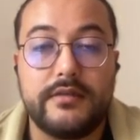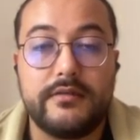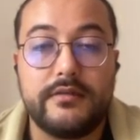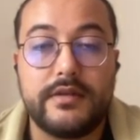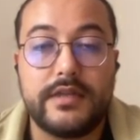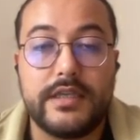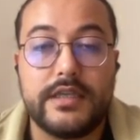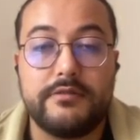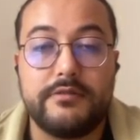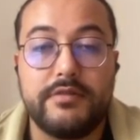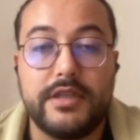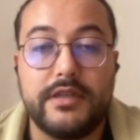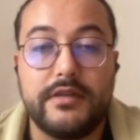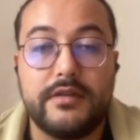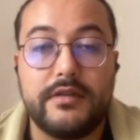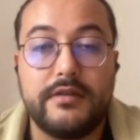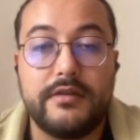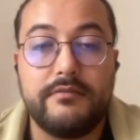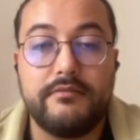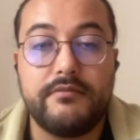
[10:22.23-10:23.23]
has been
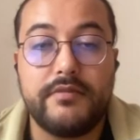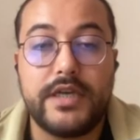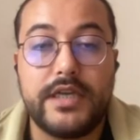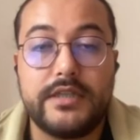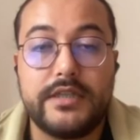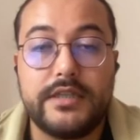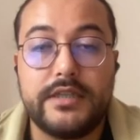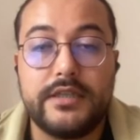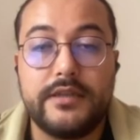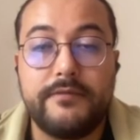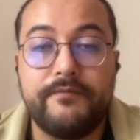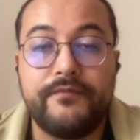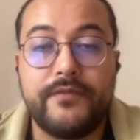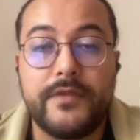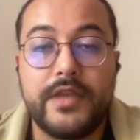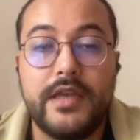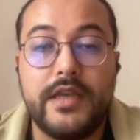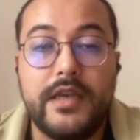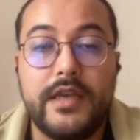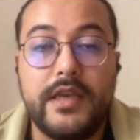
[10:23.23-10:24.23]
matched.
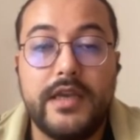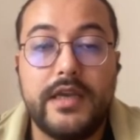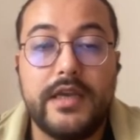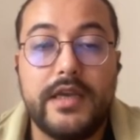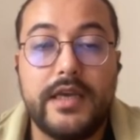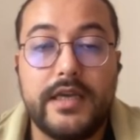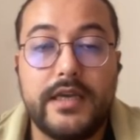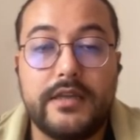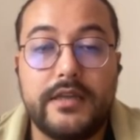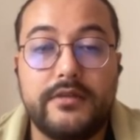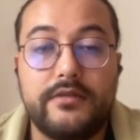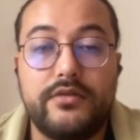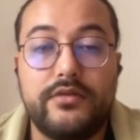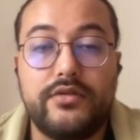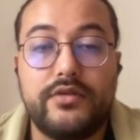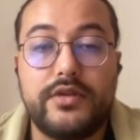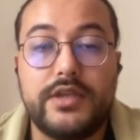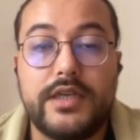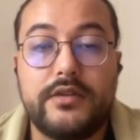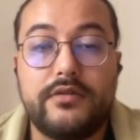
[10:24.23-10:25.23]
And you
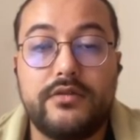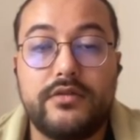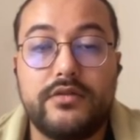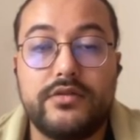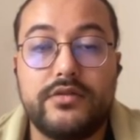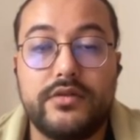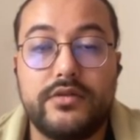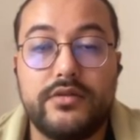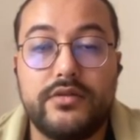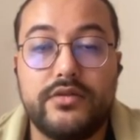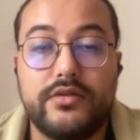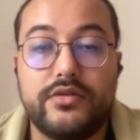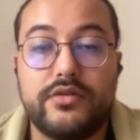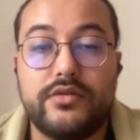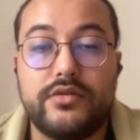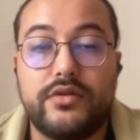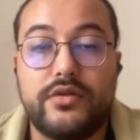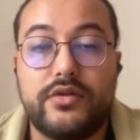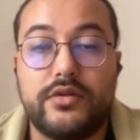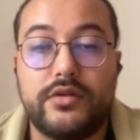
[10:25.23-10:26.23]
can also use
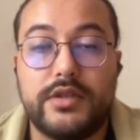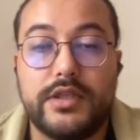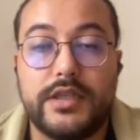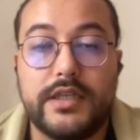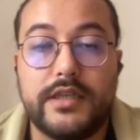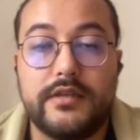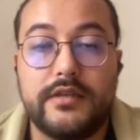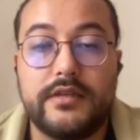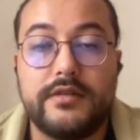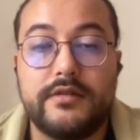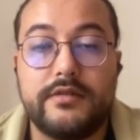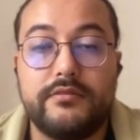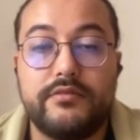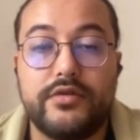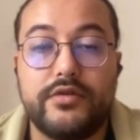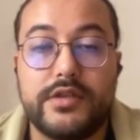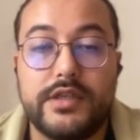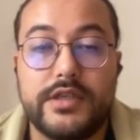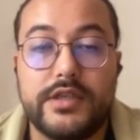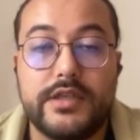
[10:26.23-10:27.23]
ordering
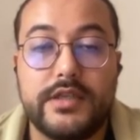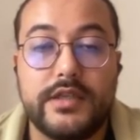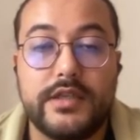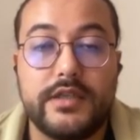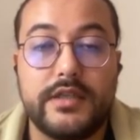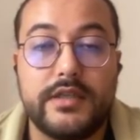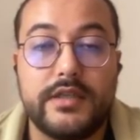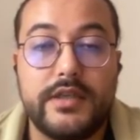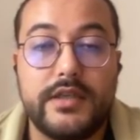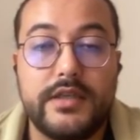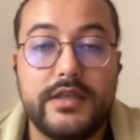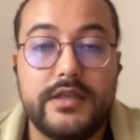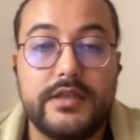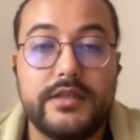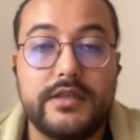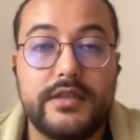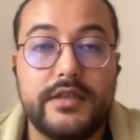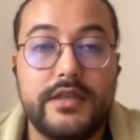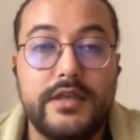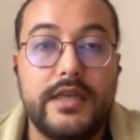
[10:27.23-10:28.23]
positioning here,
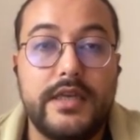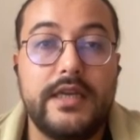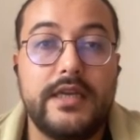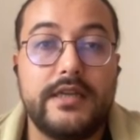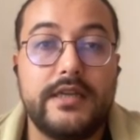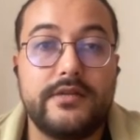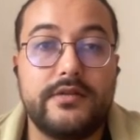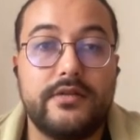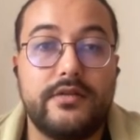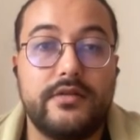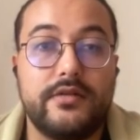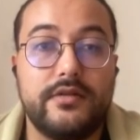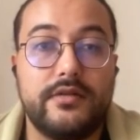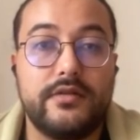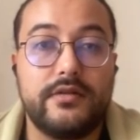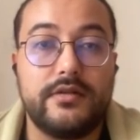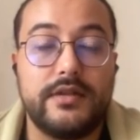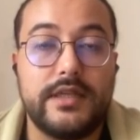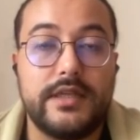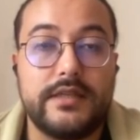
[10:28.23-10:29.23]
so
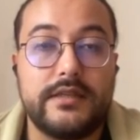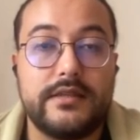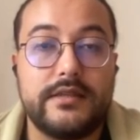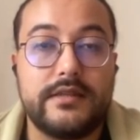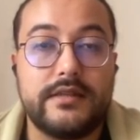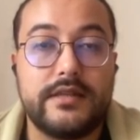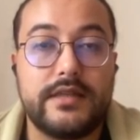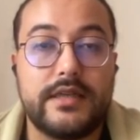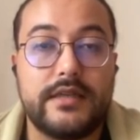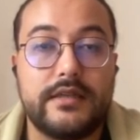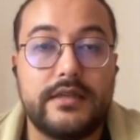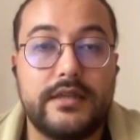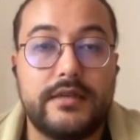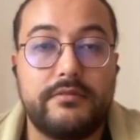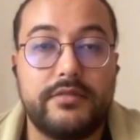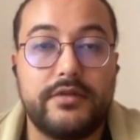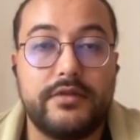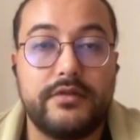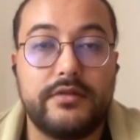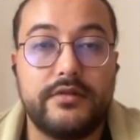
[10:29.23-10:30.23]
let's start upload.